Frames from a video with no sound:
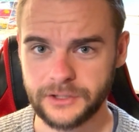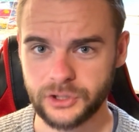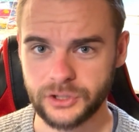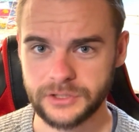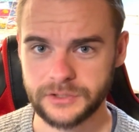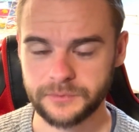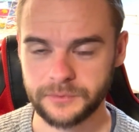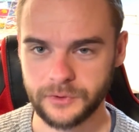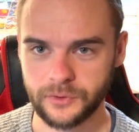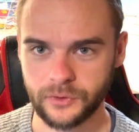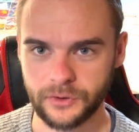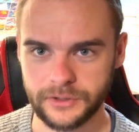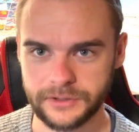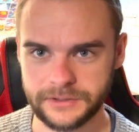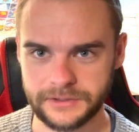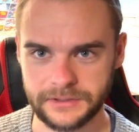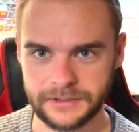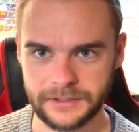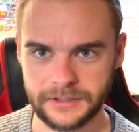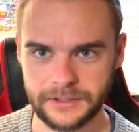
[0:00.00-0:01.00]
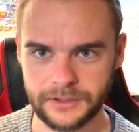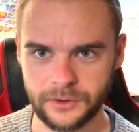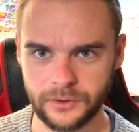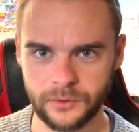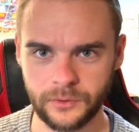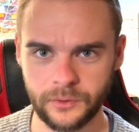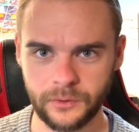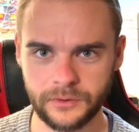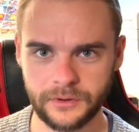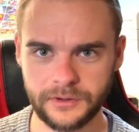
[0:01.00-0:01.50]
just because it
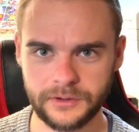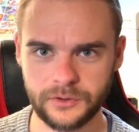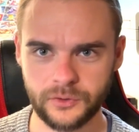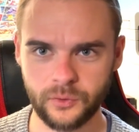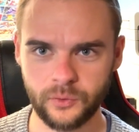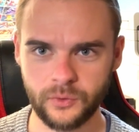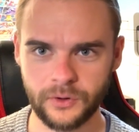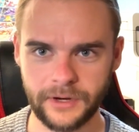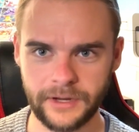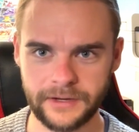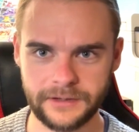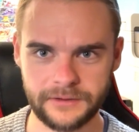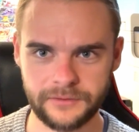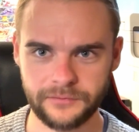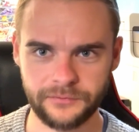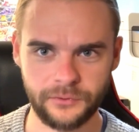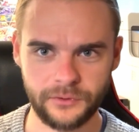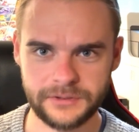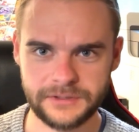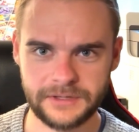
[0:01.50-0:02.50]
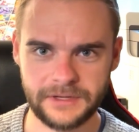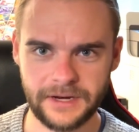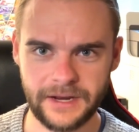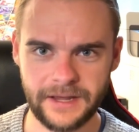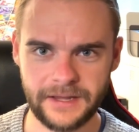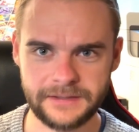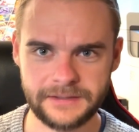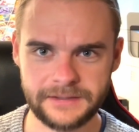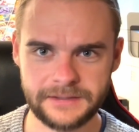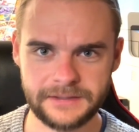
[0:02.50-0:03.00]
looked cool at the first
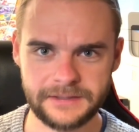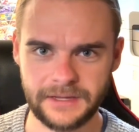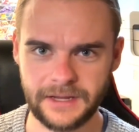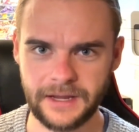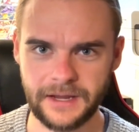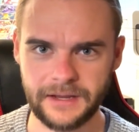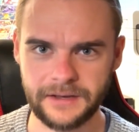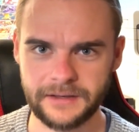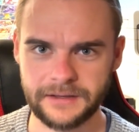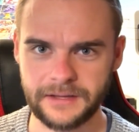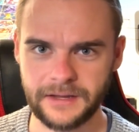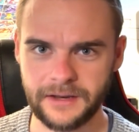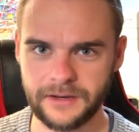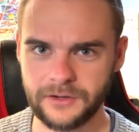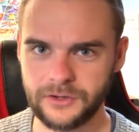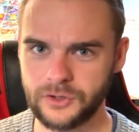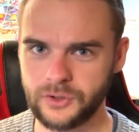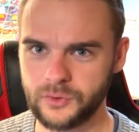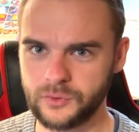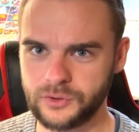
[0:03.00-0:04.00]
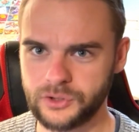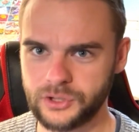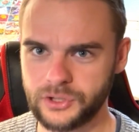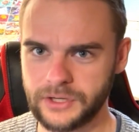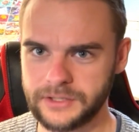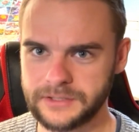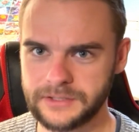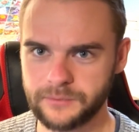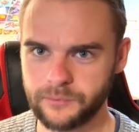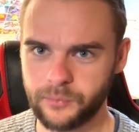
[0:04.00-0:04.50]
glance and then you
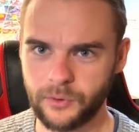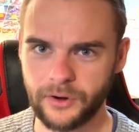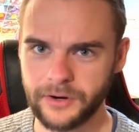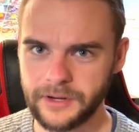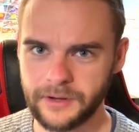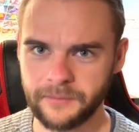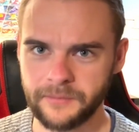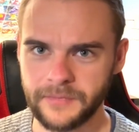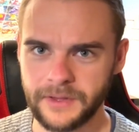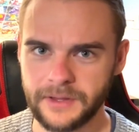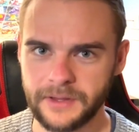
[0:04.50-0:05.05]
just bought them,